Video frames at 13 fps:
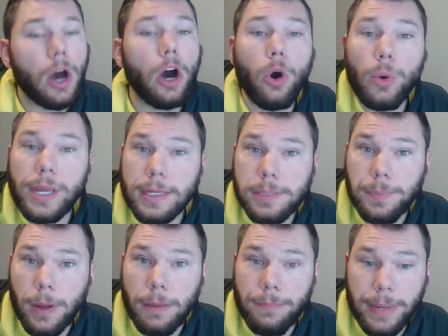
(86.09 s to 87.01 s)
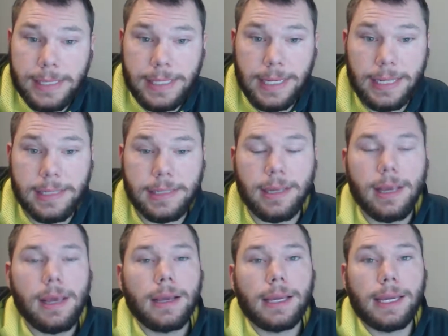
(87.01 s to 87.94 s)
owning a small business,
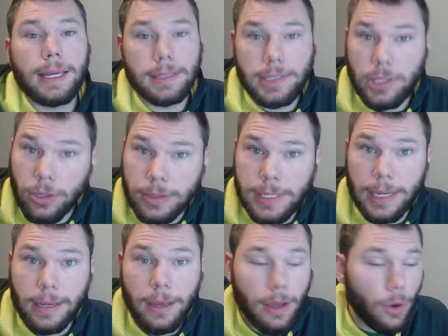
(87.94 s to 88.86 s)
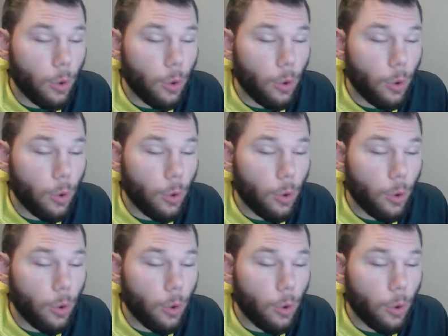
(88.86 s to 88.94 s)
consulting,